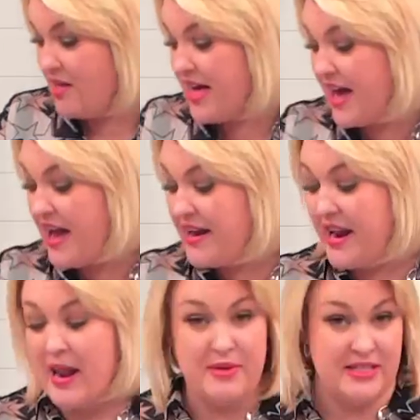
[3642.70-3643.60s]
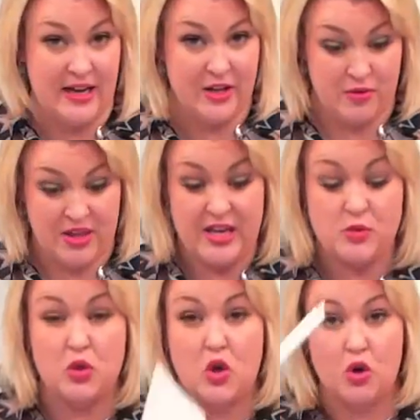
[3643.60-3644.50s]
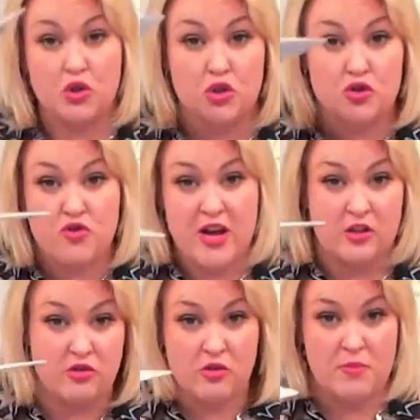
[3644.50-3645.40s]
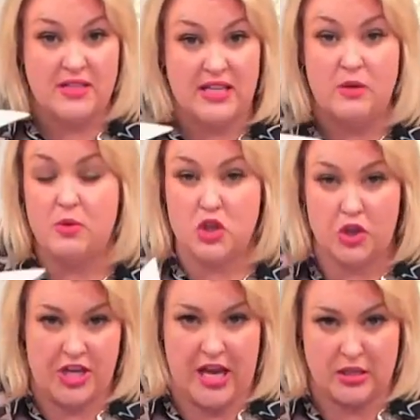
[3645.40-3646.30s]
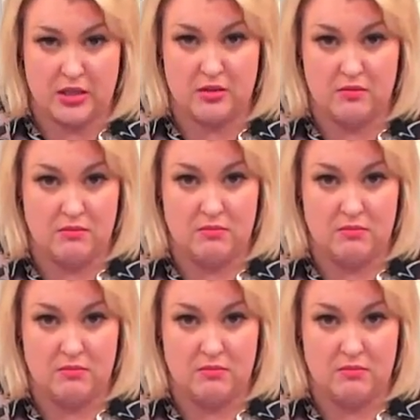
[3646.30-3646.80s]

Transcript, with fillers: then let me tell you, these would go straight through the MIDI with nothing else.